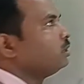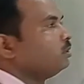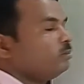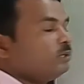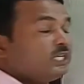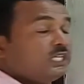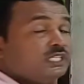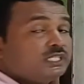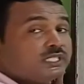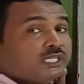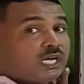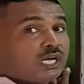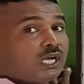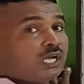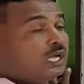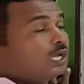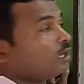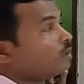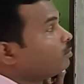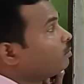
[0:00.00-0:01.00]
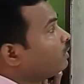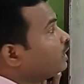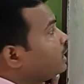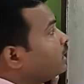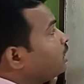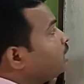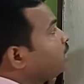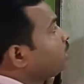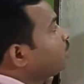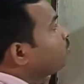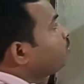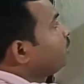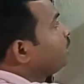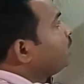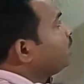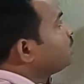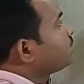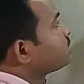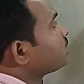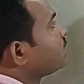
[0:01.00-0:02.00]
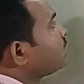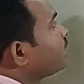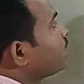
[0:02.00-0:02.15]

field, V is the magnetic fields,